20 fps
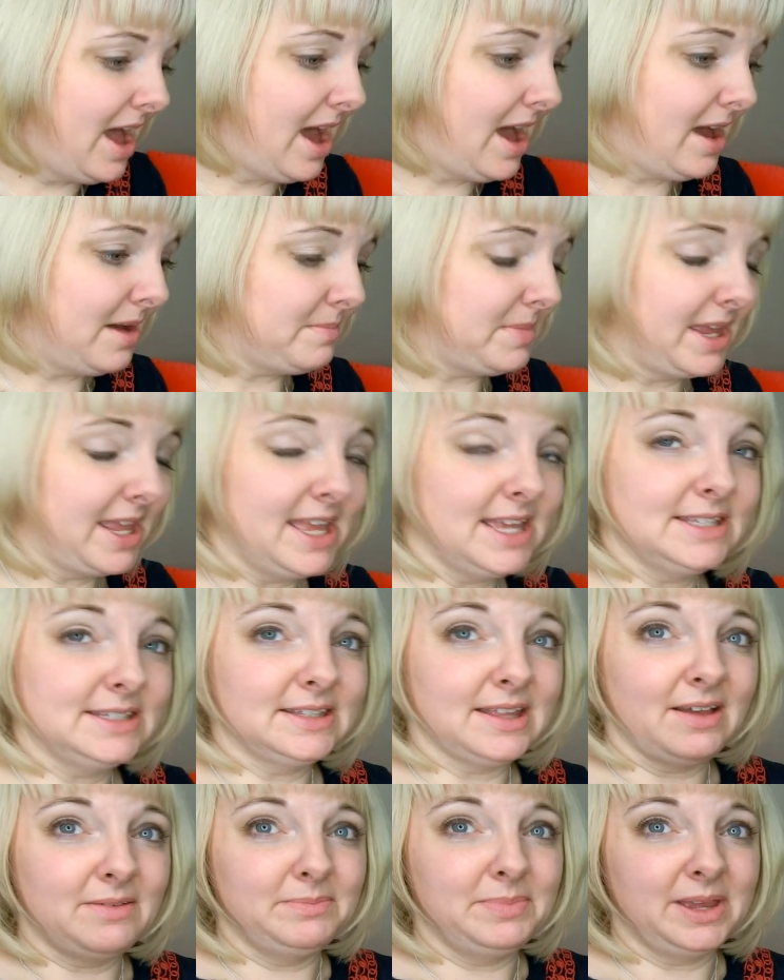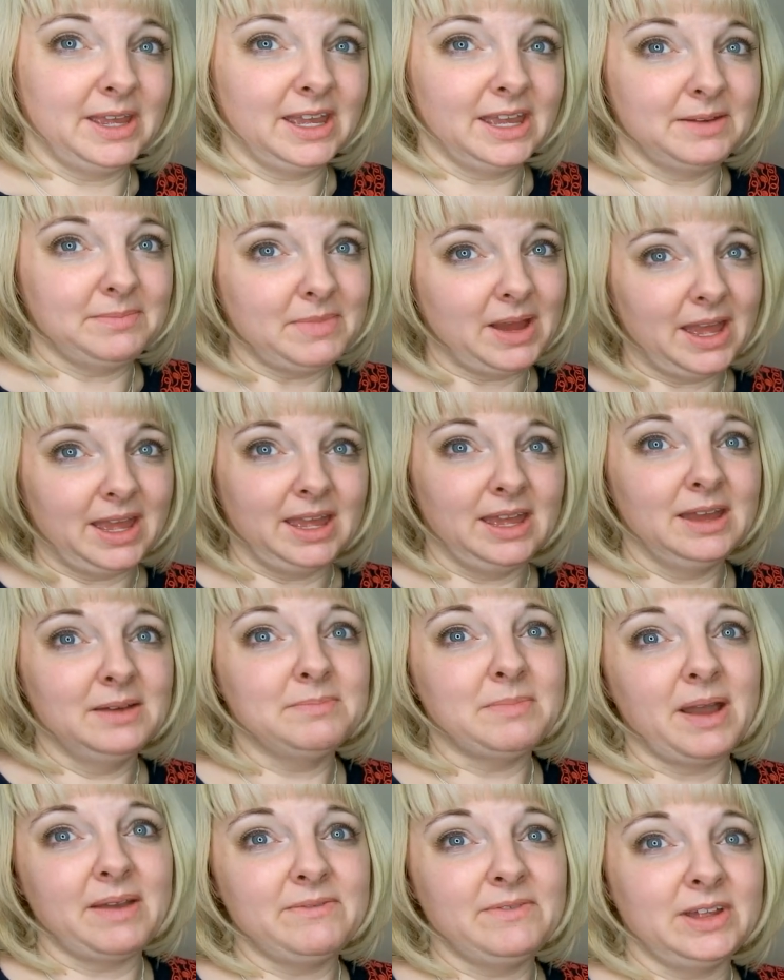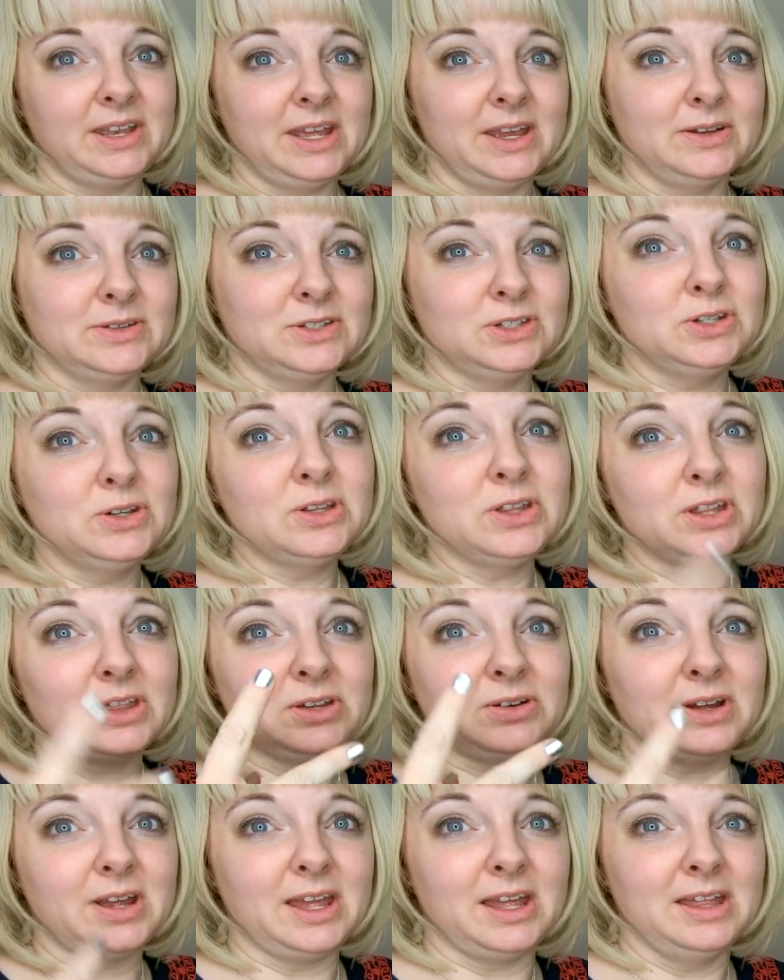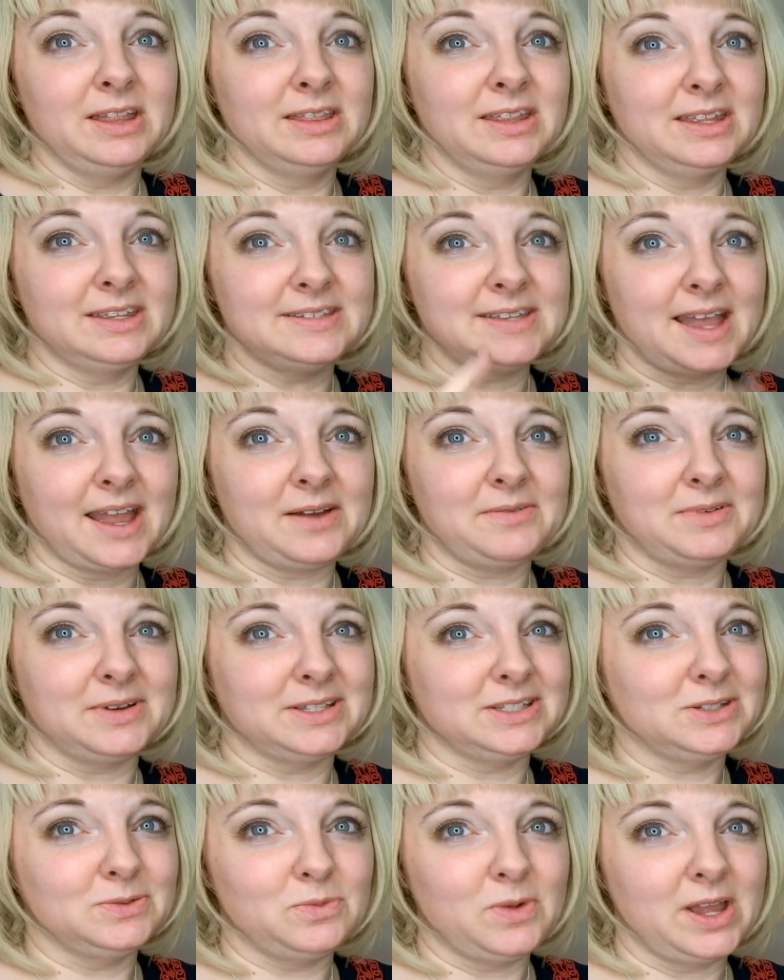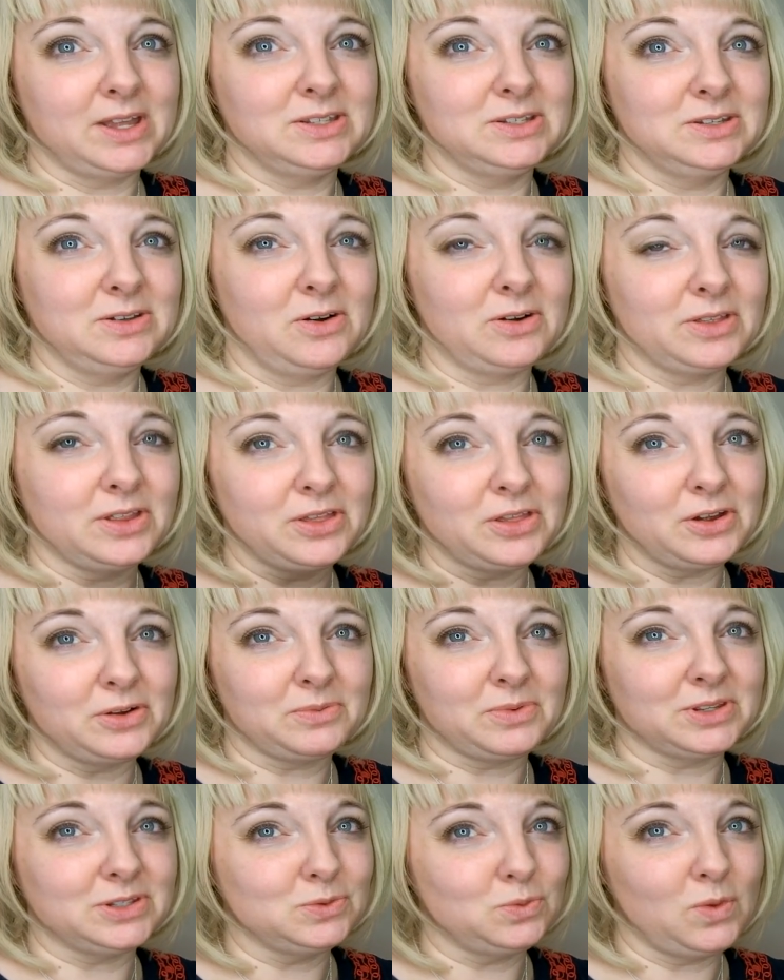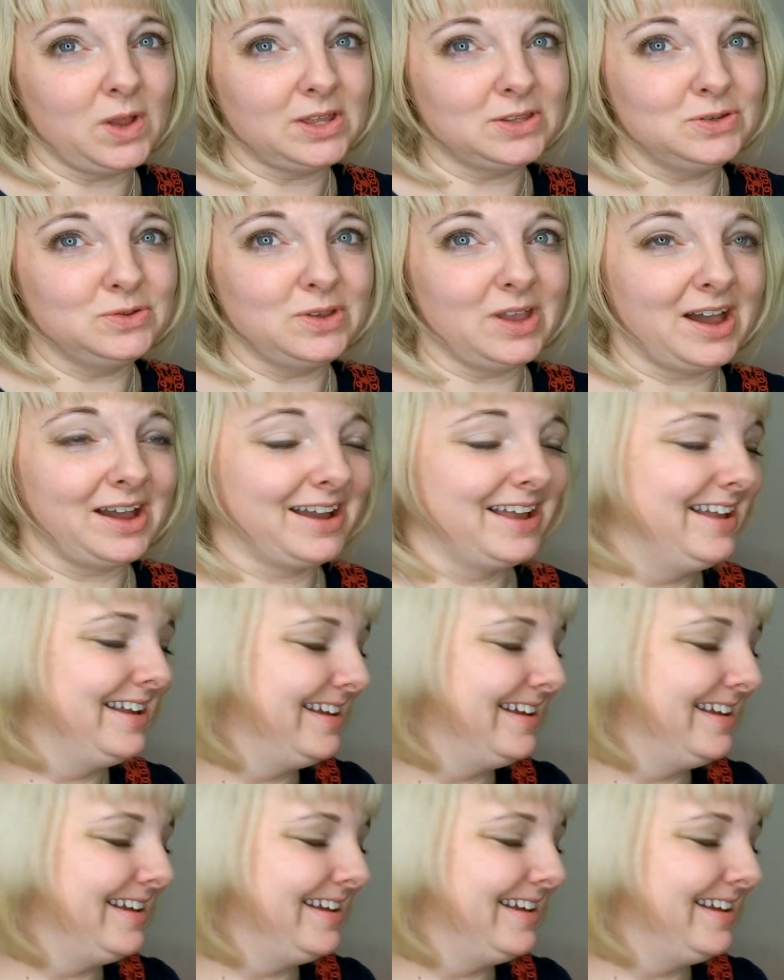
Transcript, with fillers: My kids love being in my videos. 2 of the 3. The second one's way too, or the third one's way too young.